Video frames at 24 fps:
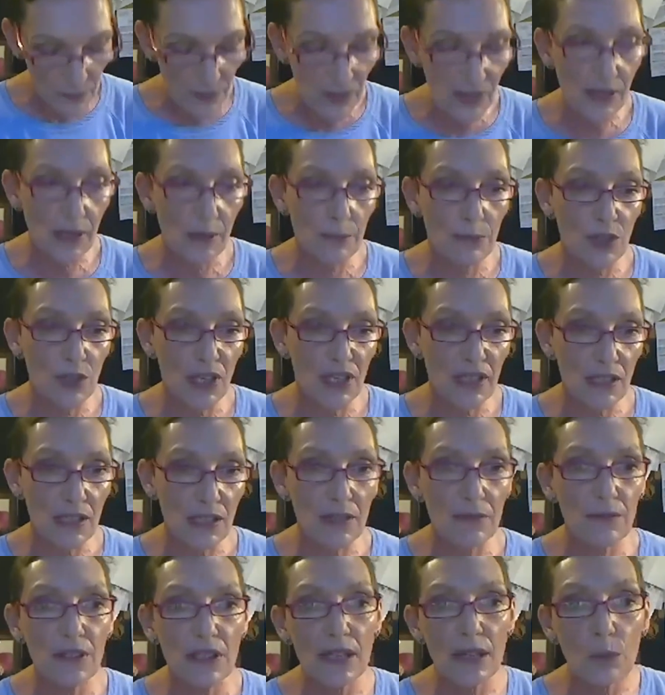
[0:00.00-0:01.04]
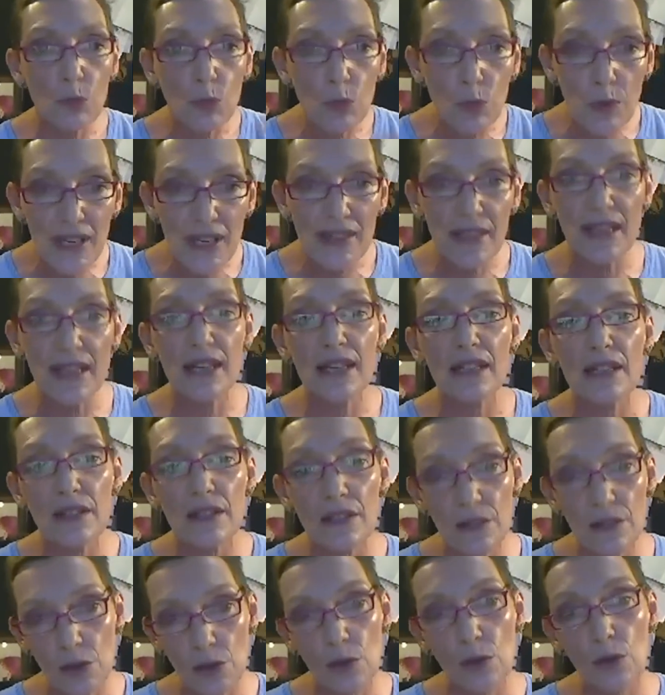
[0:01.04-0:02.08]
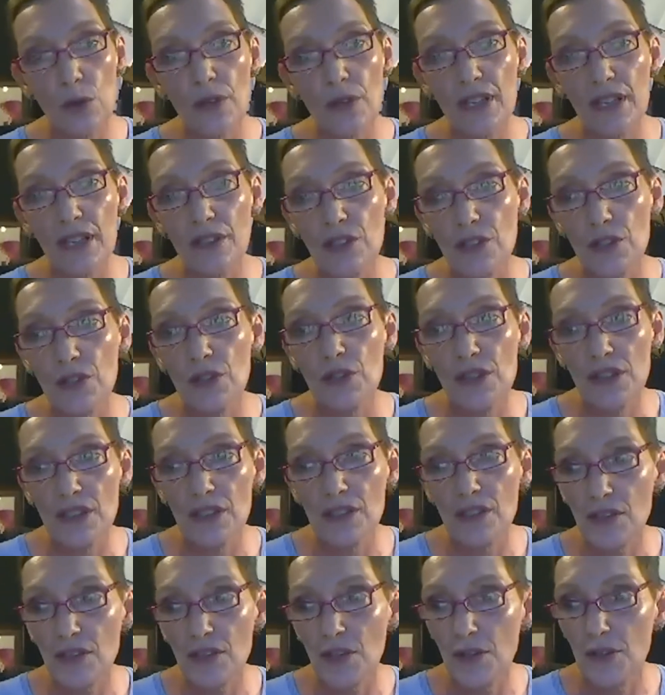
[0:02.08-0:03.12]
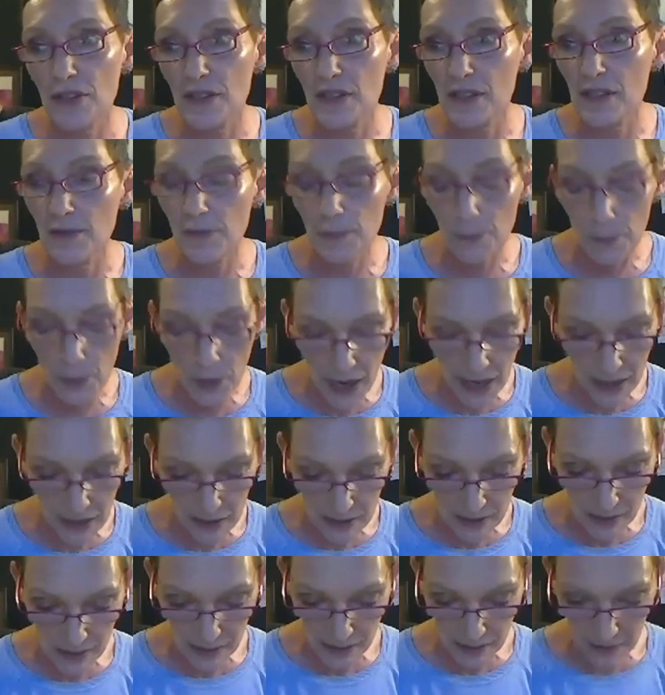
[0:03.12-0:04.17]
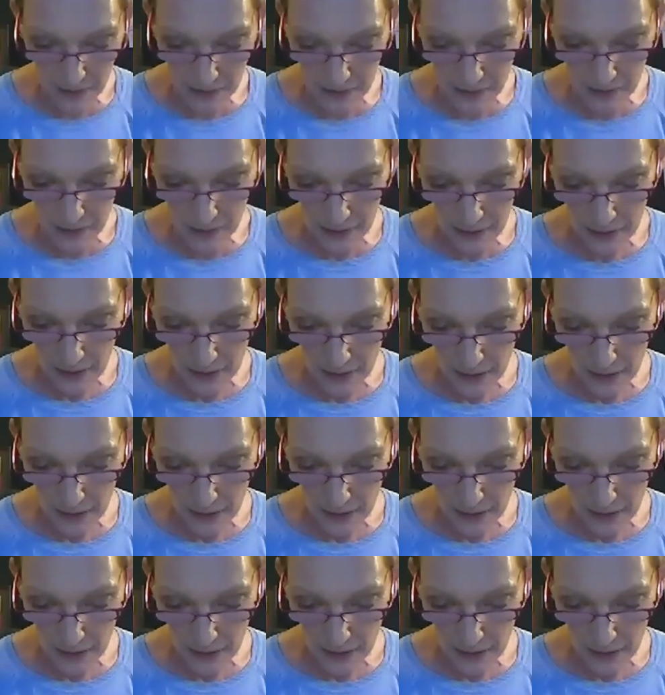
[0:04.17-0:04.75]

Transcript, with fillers: subjectivity within and according to discursive practices.